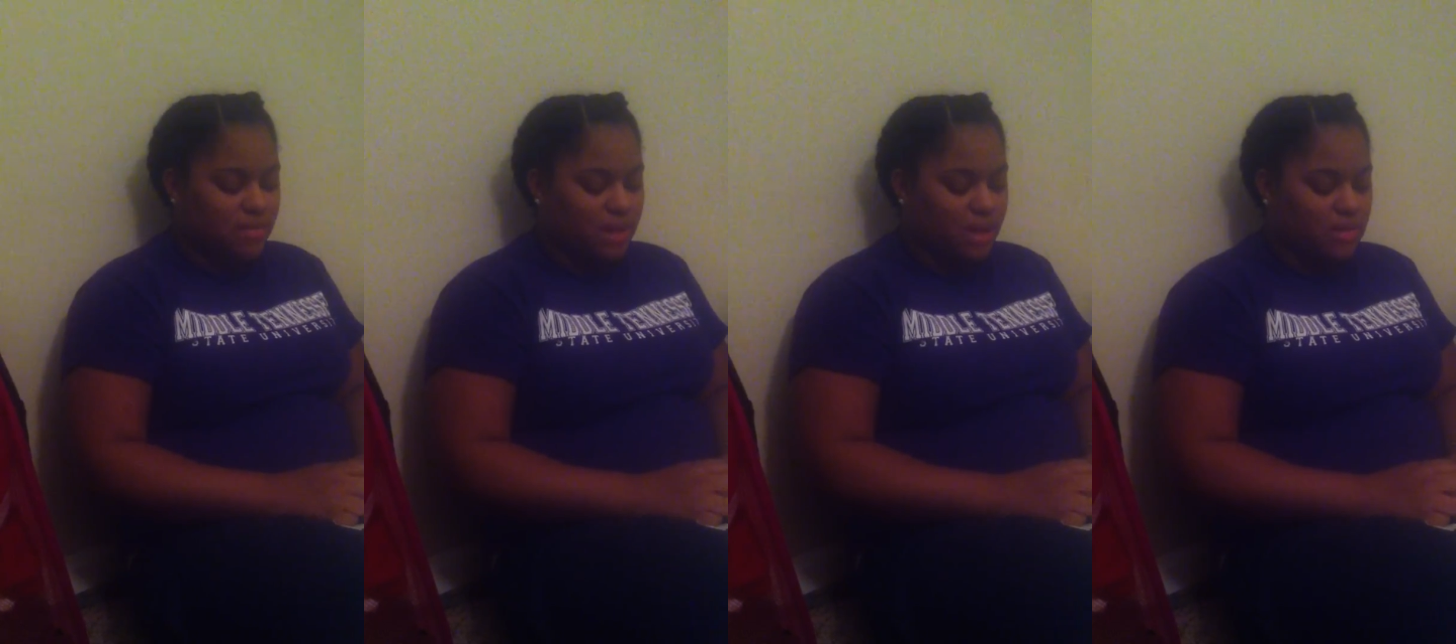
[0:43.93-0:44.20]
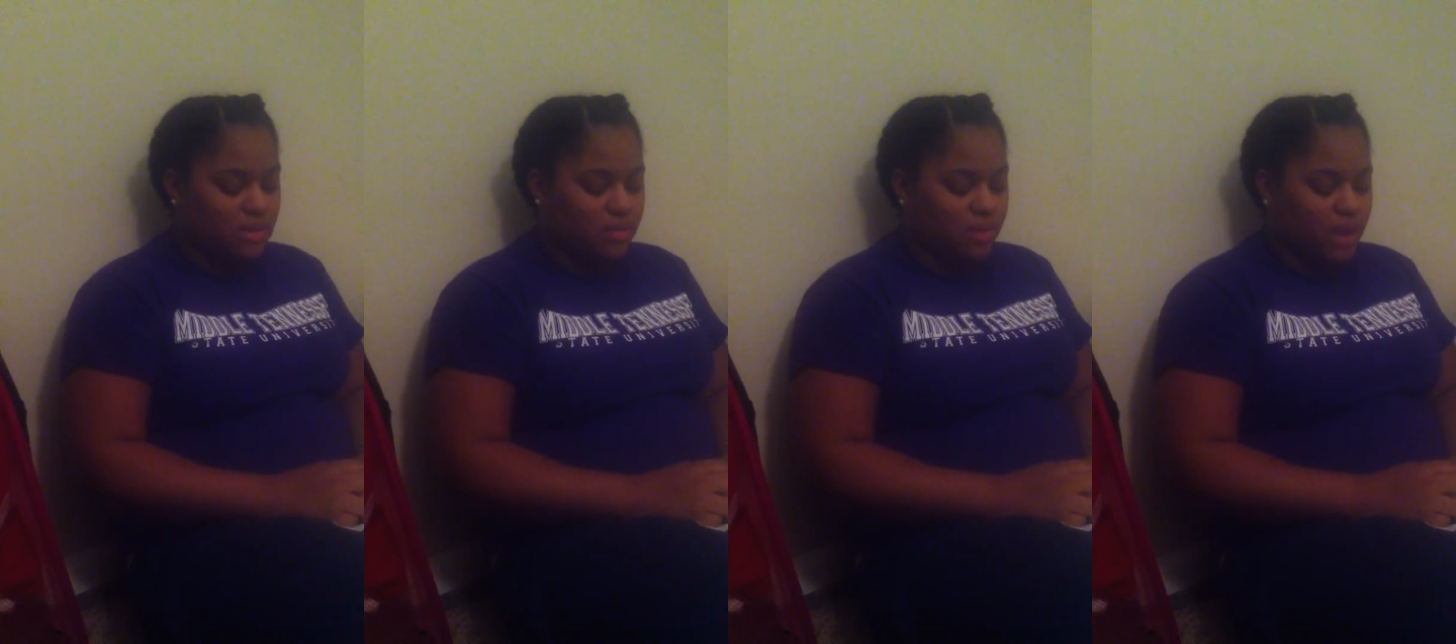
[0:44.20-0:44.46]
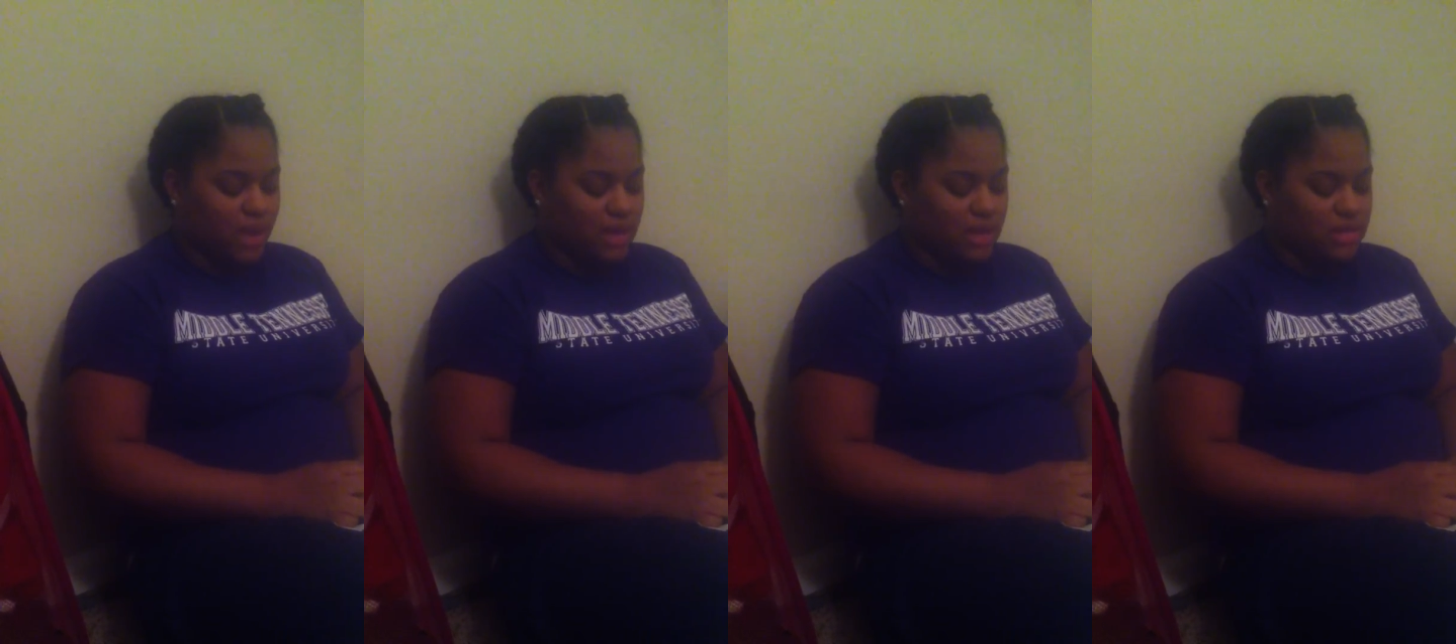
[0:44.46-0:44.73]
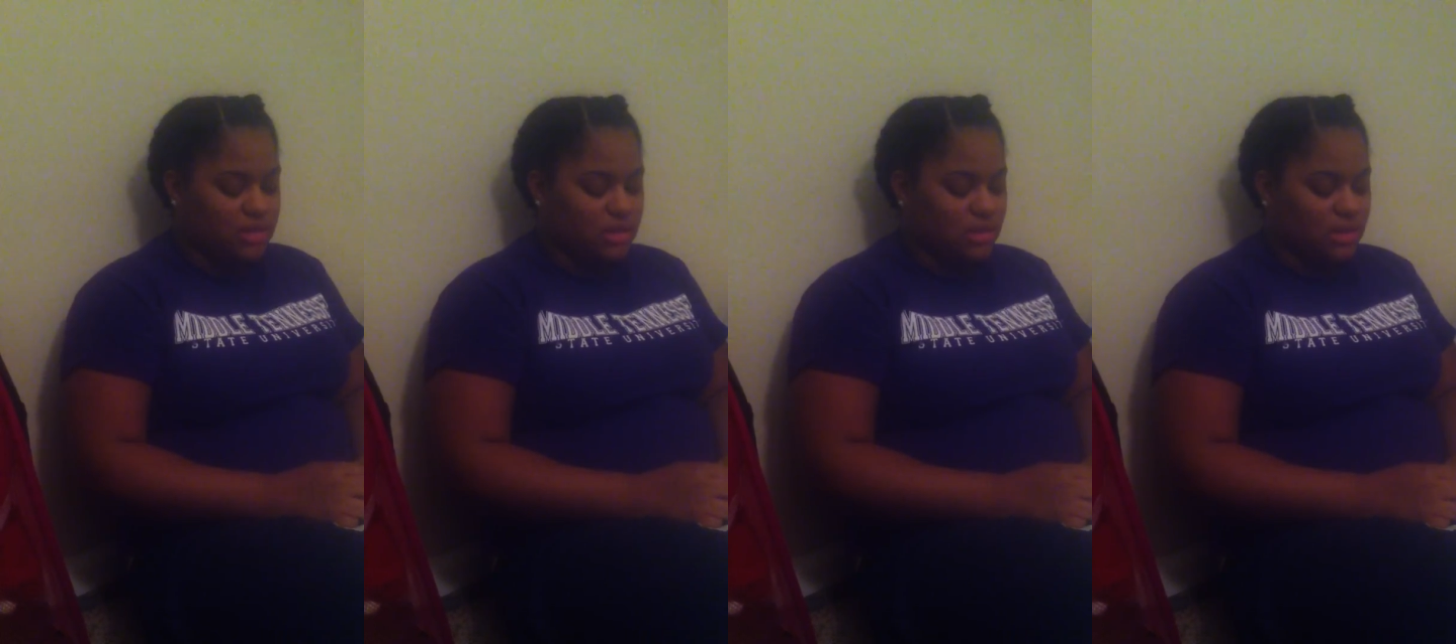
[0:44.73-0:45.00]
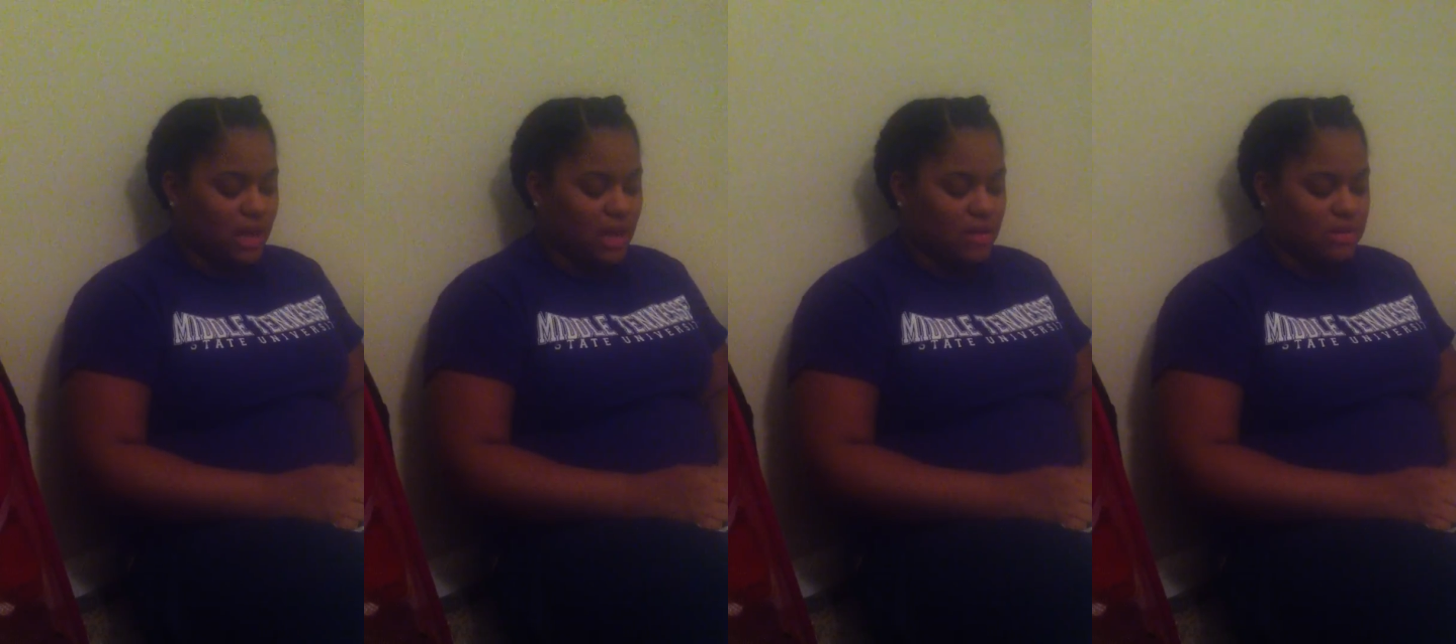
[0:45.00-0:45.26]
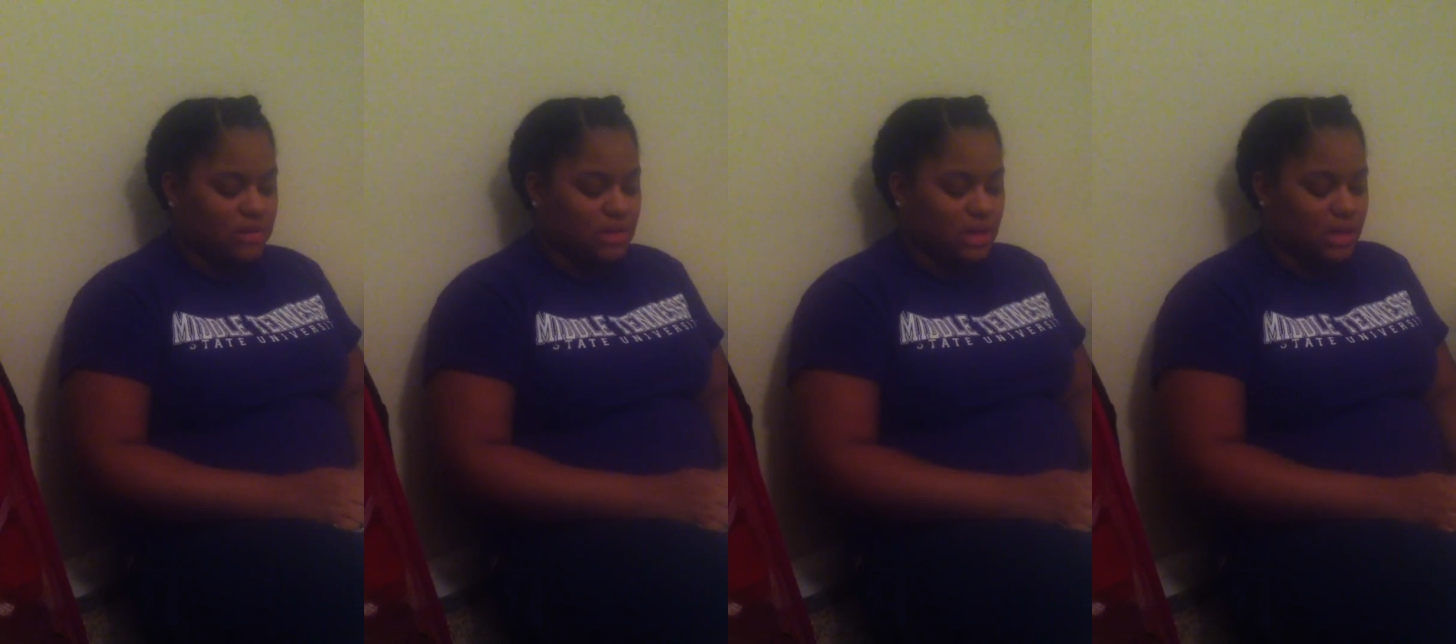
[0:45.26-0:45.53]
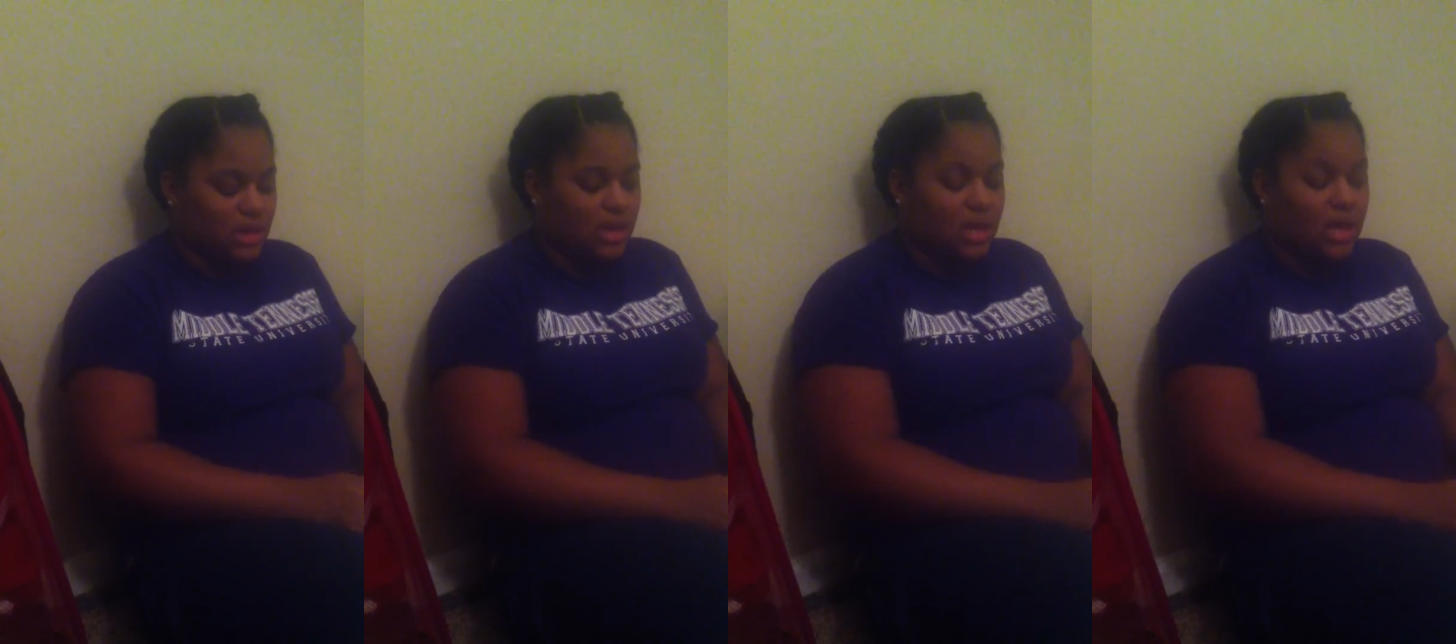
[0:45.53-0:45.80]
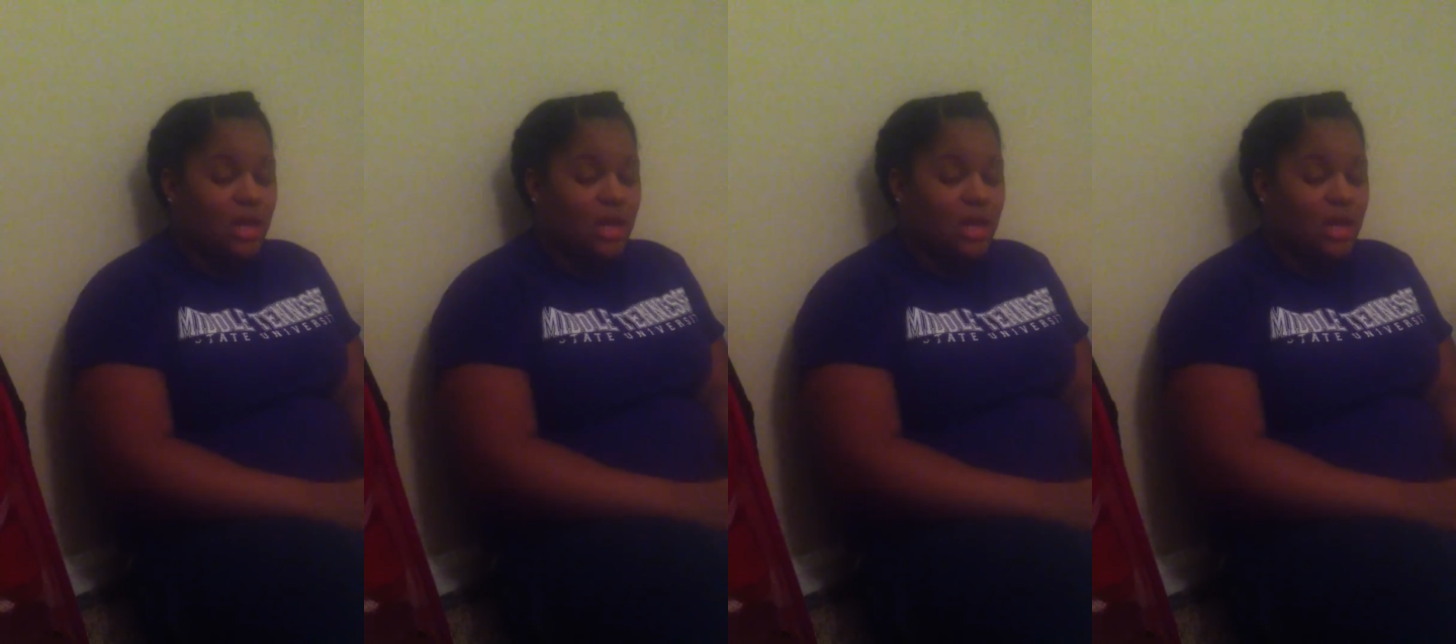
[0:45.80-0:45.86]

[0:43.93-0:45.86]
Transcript: about the package on the outside.